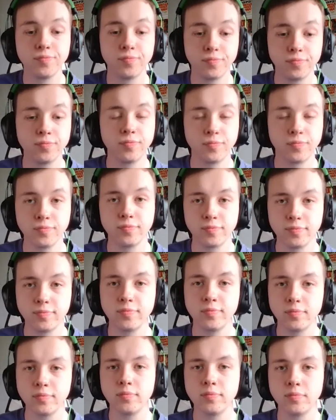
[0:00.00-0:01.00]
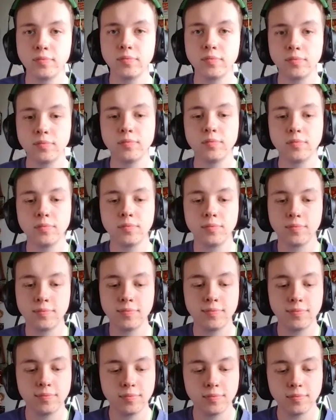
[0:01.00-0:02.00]

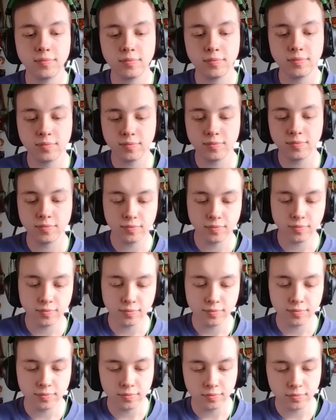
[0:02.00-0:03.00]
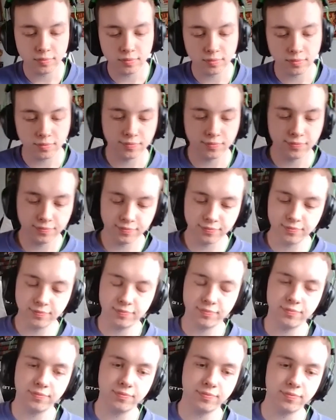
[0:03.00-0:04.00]

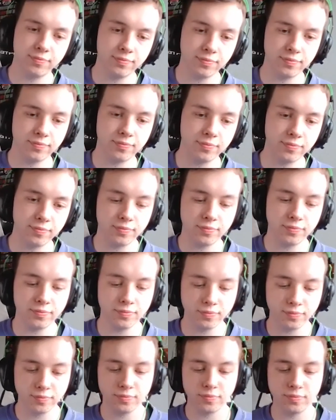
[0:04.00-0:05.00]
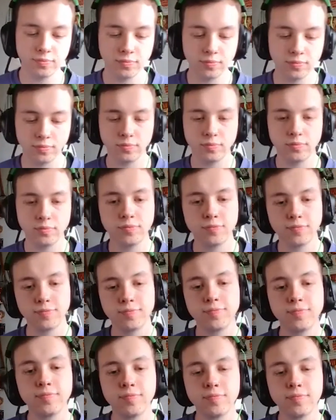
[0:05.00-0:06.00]

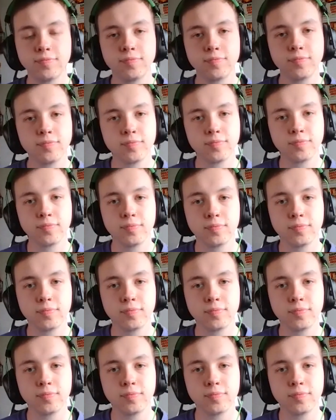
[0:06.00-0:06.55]
(not speaking)